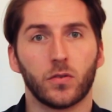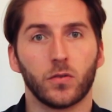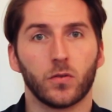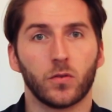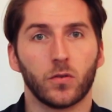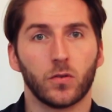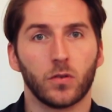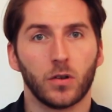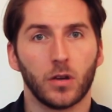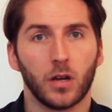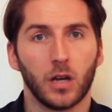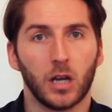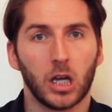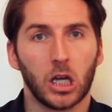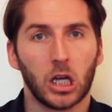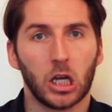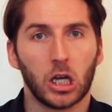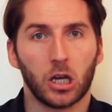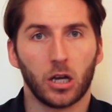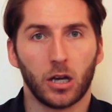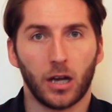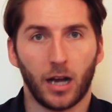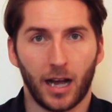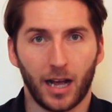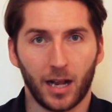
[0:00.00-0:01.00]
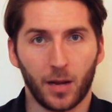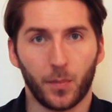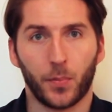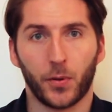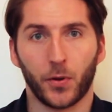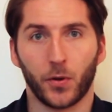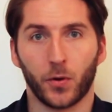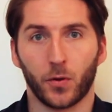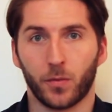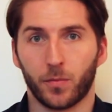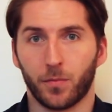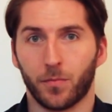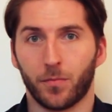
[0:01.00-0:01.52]
to help
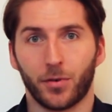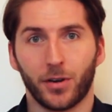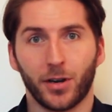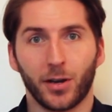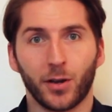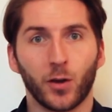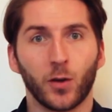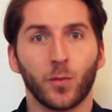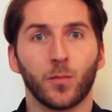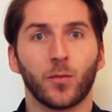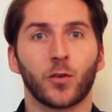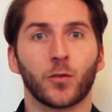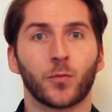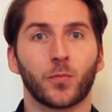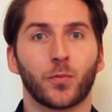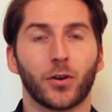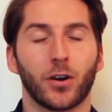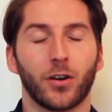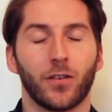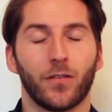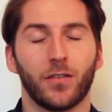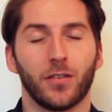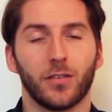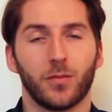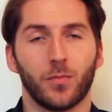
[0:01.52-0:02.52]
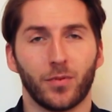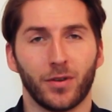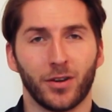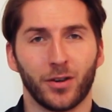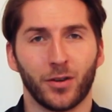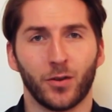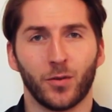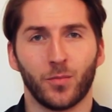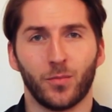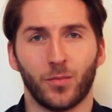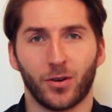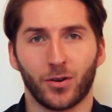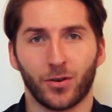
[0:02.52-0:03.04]
you, bring you more profit, bring
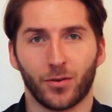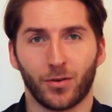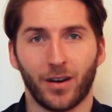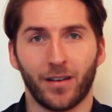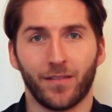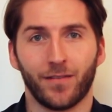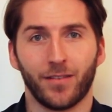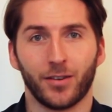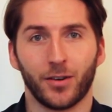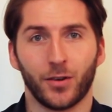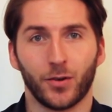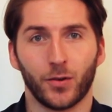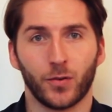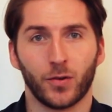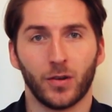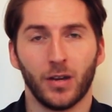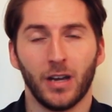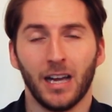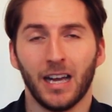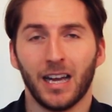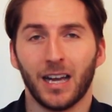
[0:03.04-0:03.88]
you more revenue,